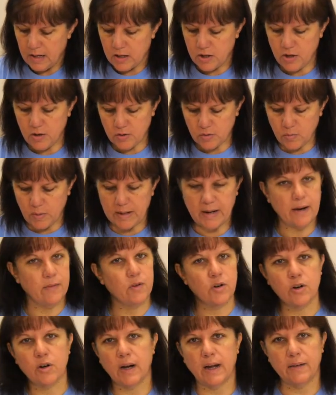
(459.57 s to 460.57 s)
Use
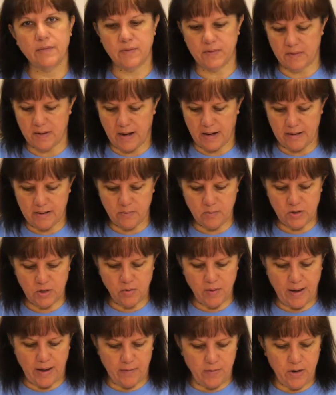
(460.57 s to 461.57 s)
whatever craft items
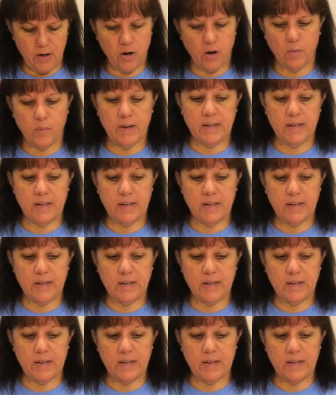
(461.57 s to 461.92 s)
you have at home.